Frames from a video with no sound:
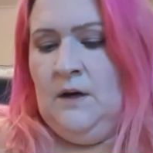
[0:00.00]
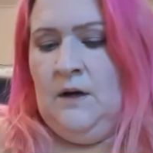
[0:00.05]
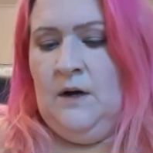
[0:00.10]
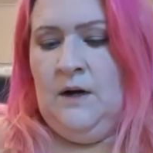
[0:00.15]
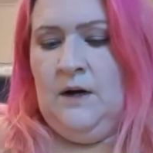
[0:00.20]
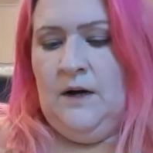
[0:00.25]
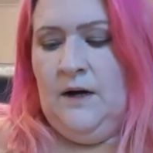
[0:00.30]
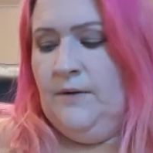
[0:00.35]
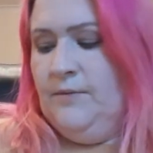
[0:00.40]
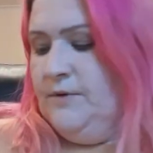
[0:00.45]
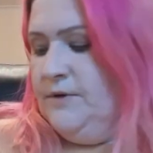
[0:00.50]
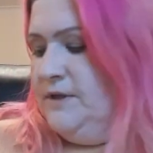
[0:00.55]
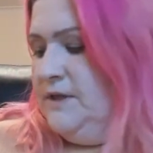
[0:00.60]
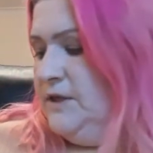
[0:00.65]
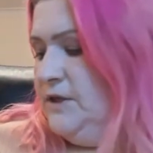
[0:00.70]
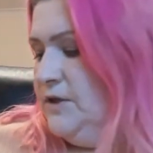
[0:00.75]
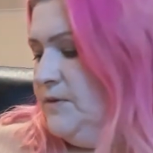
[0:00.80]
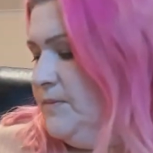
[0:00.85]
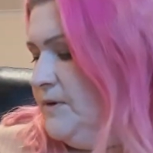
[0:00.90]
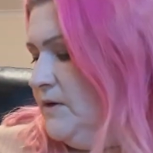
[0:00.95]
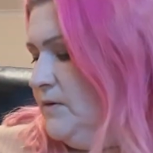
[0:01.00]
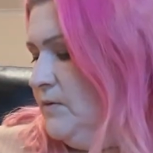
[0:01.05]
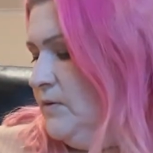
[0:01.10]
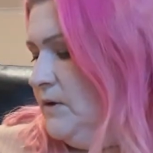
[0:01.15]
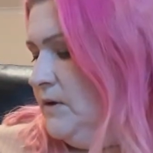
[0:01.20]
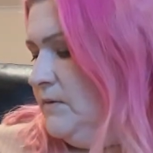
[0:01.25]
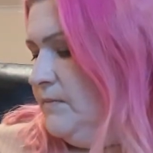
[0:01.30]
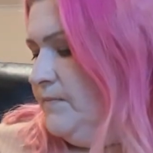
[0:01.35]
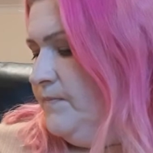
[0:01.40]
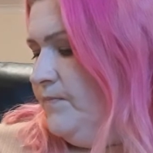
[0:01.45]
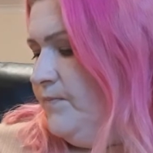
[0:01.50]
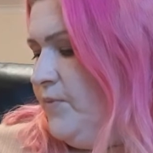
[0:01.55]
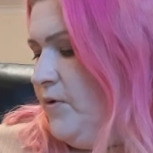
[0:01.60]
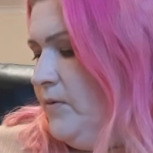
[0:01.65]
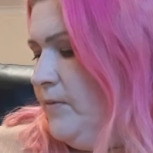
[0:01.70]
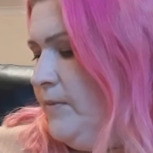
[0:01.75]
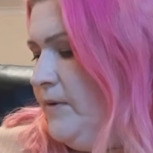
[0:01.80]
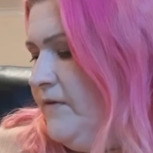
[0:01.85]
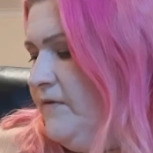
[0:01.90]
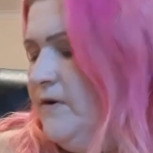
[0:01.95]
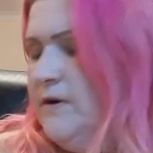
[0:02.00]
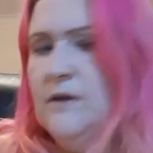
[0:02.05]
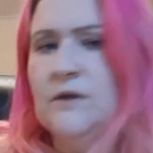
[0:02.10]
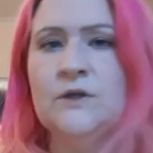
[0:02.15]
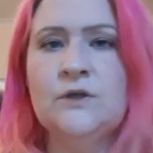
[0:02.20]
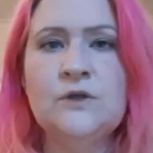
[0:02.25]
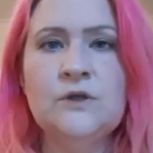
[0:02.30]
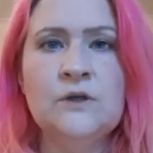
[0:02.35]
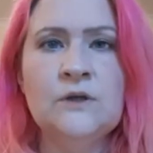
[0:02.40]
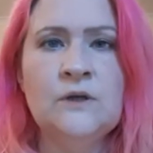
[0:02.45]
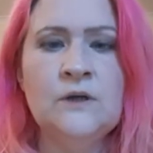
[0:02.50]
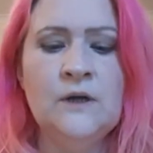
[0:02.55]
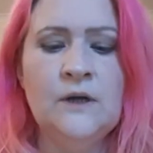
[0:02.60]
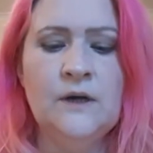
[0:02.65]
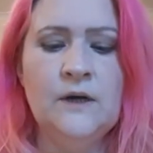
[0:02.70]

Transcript: I will stitch something on it, probably fairly soon,